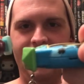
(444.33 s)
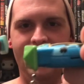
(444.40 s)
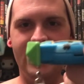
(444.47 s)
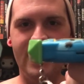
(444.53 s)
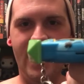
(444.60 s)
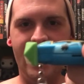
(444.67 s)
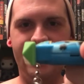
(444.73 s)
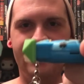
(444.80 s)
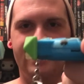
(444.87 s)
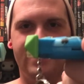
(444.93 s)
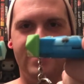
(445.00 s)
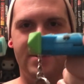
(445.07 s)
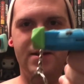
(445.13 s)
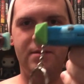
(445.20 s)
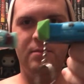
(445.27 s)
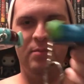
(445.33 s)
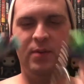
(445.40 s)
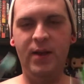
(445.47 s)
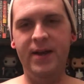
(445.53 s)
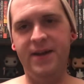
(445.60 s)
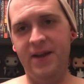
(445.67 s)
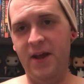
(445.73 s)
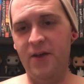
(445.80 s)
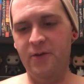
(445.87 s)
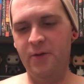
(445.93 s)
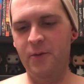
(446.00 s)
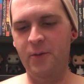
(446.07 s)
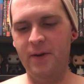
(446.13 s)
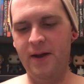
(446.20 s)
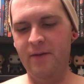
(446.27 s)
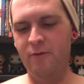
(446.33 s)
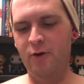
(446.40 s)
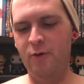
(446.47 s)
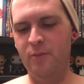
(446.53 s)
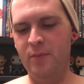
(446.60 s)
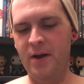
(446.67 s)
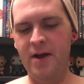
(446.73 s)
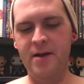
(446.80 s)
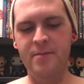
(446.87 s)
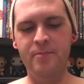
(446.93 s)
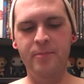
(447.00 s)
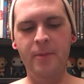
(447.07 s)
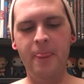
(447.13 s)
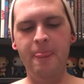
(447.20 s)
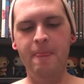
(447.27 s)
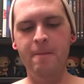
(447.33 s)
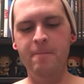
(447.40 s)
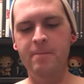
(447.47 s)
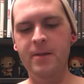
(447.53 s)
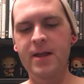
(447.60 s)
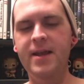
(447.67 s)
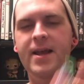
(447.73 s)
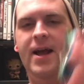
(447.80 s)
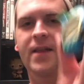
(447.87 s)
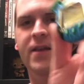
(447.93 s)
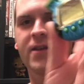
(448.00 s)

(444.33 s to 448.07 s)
connect and play together or whatever. But yeah,